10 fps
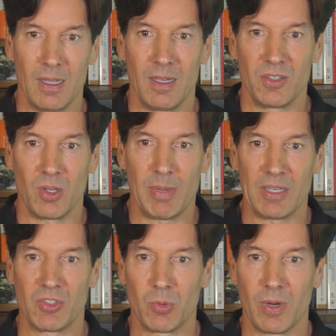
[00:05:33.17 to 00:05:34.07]
So by
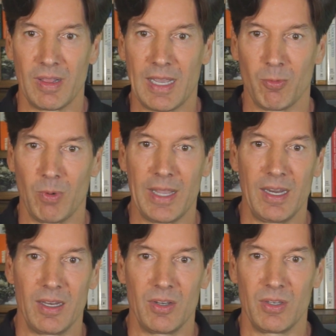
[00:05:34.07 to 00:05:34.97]
storing that right
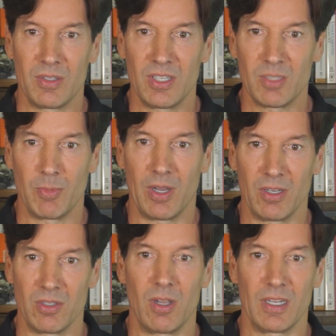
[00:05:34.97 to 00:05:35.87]
in sysmon,
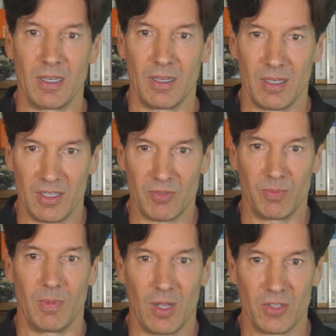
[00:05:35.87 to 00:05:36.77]
as long as
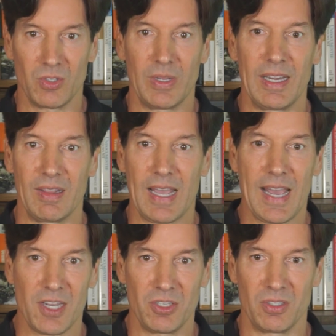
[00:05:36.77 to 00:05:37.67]
also getting the
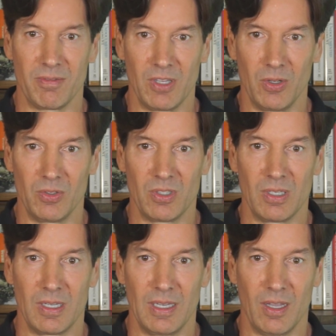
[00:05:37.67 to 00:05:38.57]
hashes of those
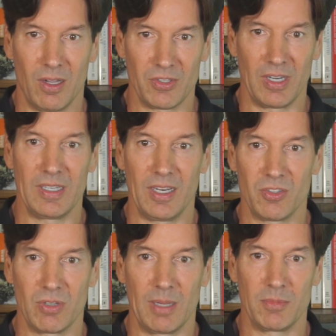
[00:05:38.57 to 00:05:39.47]
alternate data
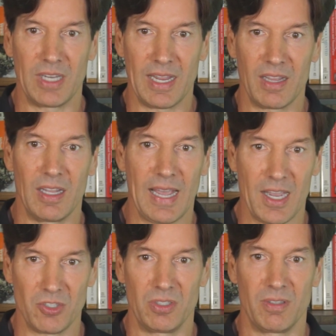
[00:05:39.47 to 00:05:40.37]
streams and the
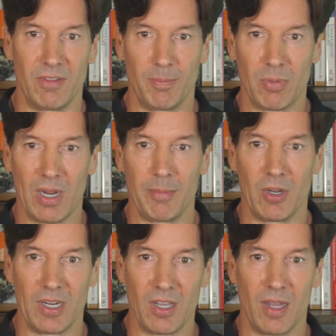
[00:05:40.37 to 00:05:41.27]
hashes of the
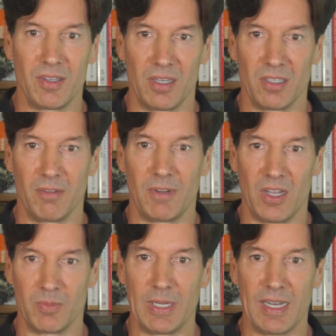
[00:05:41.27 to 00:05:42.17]
primary contents of the
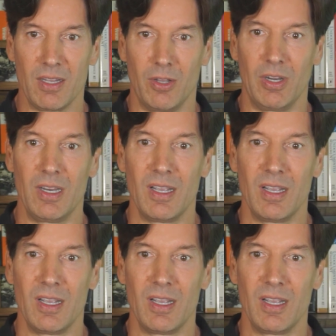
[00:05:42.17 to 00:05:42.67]
files being downloaded,